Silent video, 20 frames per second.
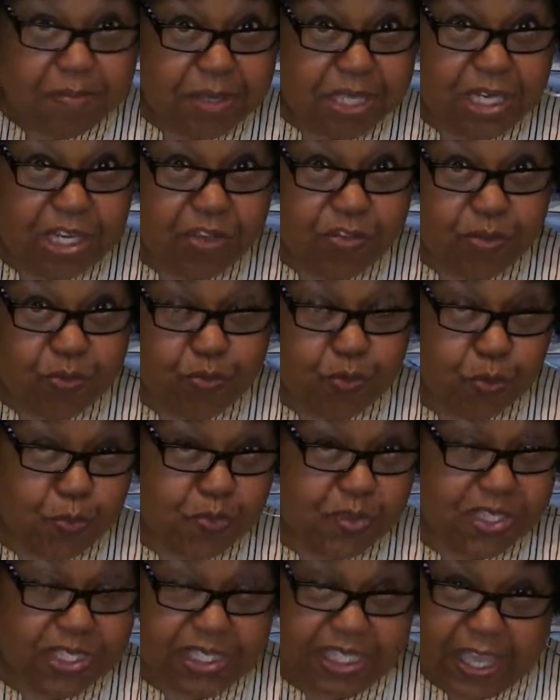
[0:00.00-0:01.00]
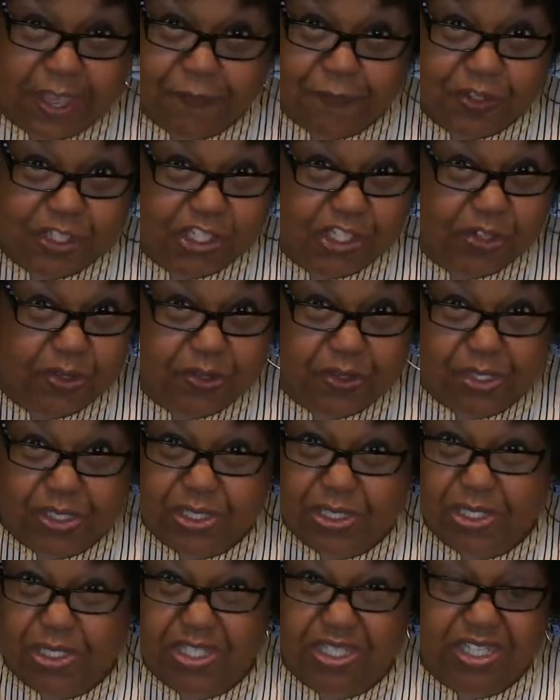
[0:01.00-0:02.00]
many of the rooms, the
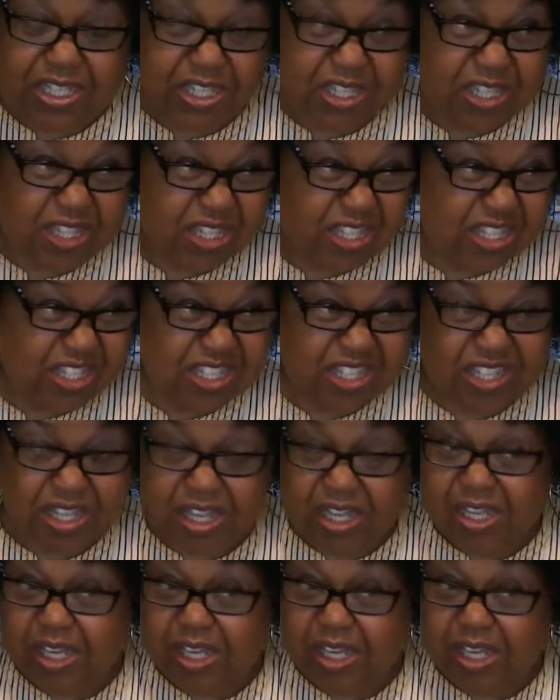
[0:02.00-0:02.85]
cafeterias, in the